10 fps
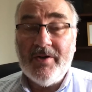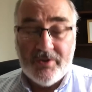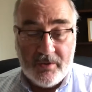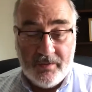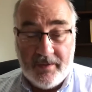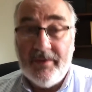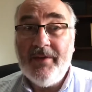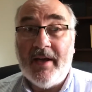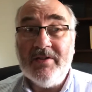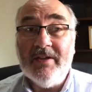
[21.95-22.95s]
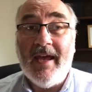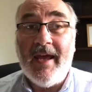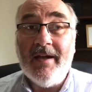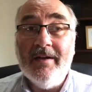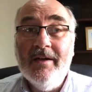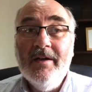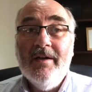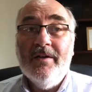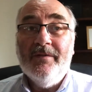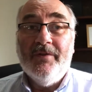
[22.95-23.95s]
So thanks again
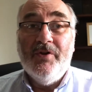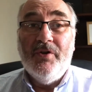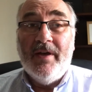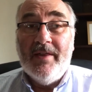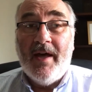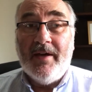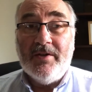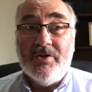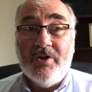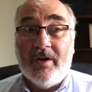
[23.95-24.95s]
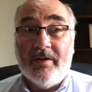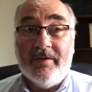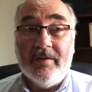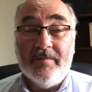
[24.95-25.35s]
for doing that, Jonathan.